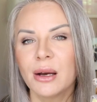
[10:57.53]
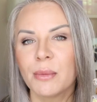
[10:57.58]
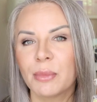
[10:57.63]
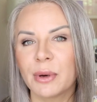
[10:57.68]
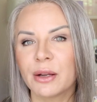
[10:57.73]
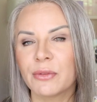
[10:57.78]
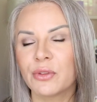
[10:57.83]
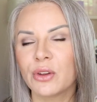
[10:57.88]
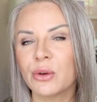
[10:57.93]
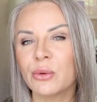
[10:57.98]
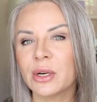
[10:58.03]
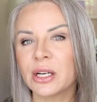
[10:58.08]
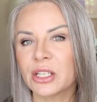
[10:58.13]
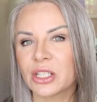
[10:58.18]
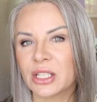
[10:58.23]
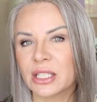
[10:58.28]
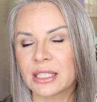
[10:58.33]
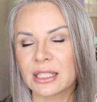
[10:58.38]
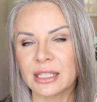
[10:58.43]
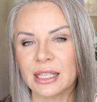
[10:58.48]
But if you are
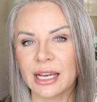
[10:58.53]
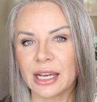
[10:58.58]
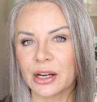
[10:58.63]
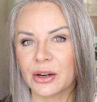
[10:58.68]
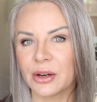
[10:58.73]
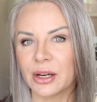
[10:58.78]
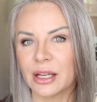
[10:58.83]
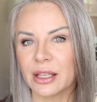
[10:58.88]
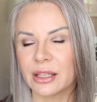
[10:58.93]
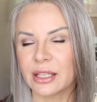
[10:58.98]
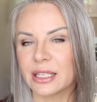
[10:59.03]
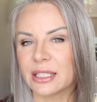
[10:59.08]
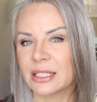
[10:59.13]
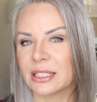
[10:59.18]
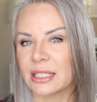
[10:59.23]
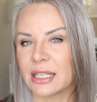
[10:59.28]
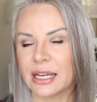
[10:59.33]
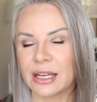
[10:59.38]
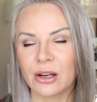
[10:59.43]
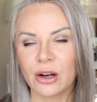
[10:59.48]
just layering
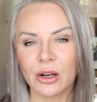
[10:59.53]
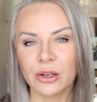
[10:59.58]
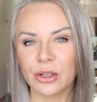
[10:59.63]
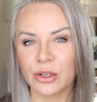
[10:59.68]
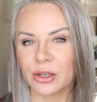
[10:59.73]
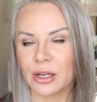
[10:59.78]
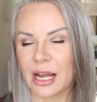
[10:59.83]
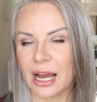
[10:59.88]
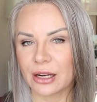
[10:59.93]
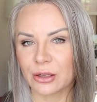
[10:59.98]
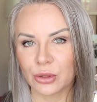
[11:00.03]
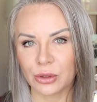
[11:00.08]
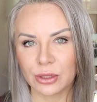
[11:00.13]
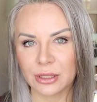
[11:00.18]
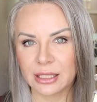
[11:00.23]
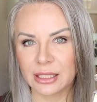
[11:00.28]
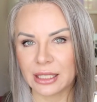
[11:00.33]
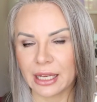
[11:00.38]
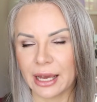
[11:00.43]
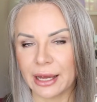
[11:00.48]
this like on your natural
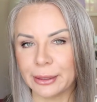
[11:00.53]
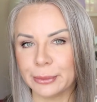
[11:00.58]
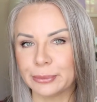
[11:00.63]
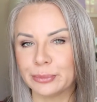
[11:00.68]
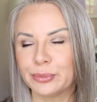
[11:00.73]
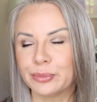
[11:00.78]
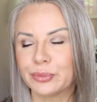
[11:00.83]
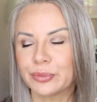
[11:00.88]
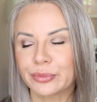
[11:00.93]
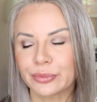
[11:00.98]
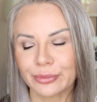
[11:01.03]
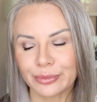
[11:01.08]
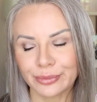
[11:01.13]
skin,